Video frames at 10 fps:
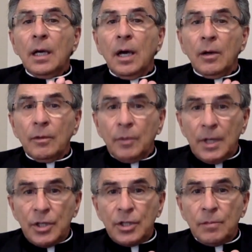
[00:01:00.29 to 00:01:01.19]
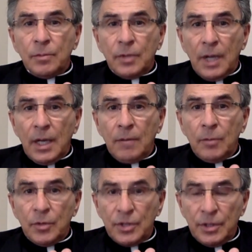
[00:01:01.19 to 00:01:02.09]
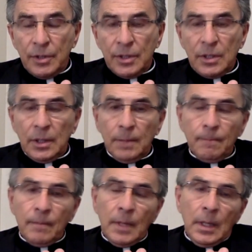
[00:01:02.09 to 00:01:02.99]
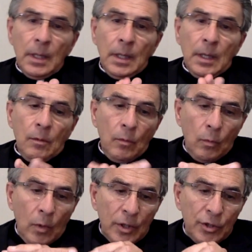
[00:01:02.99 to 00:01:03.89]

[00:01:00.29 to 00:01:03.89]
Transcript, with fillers: our relationship with God more seriously. I want